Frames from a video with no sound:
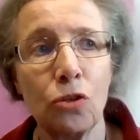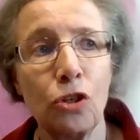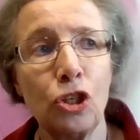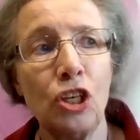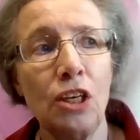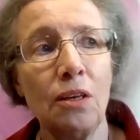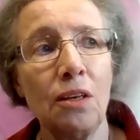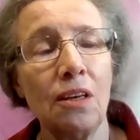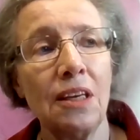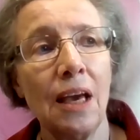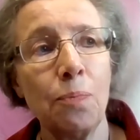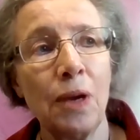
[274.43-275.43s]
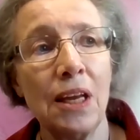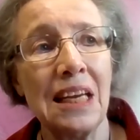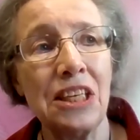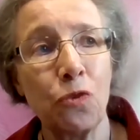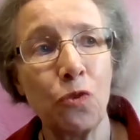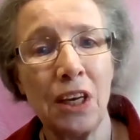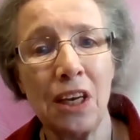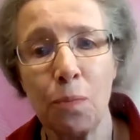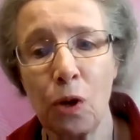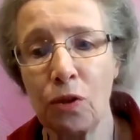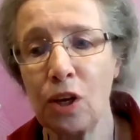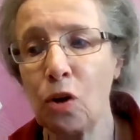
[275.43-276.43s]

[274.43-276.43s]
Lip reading: and she kept getting different chemotherapy